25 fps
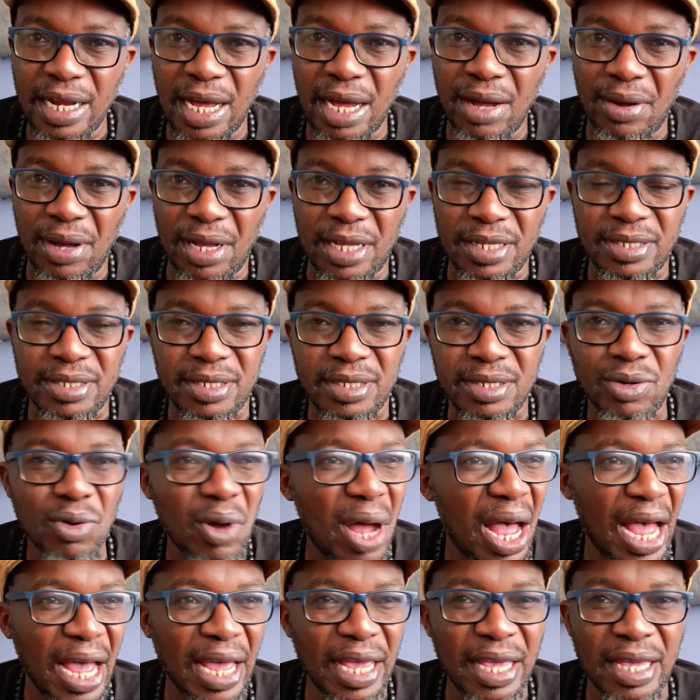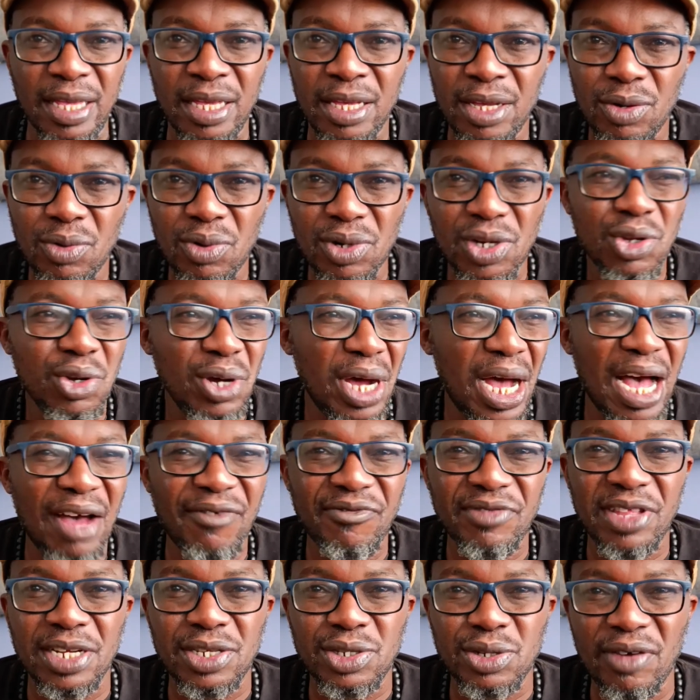hours? Why? What do you
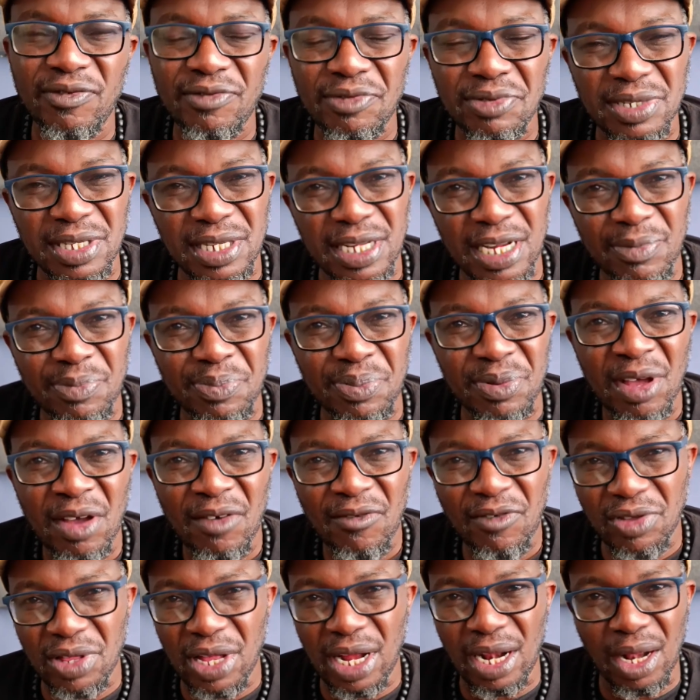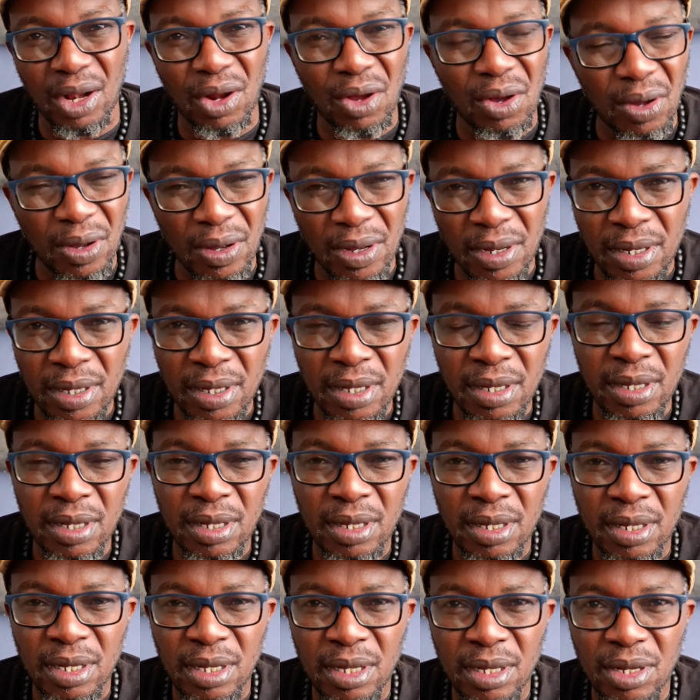have that you have to sleep for that long?
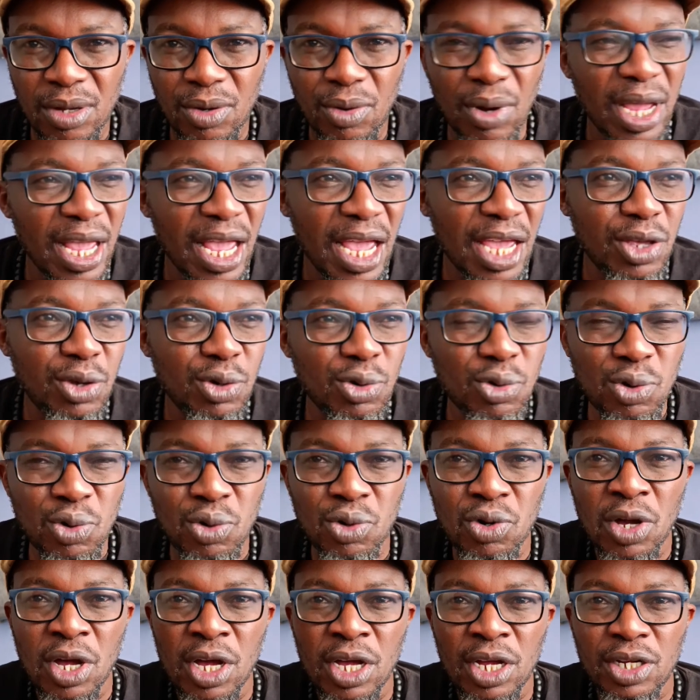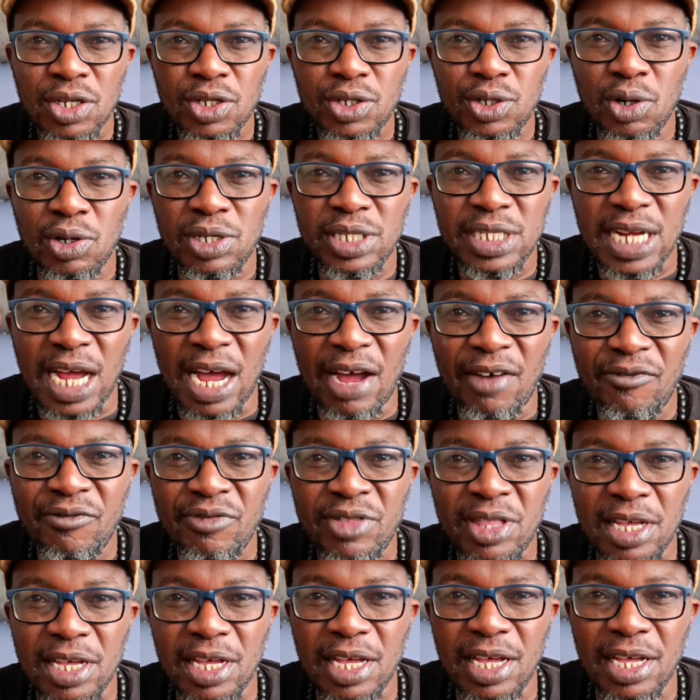Why you don't have
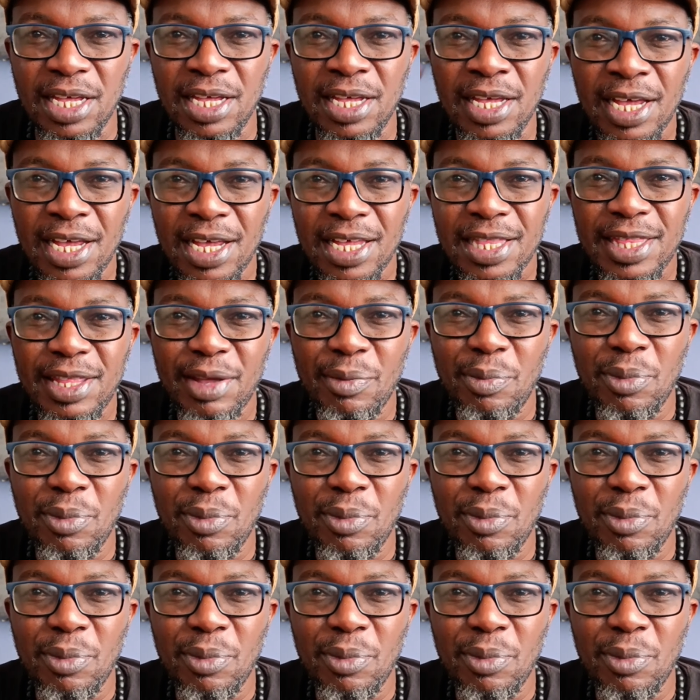the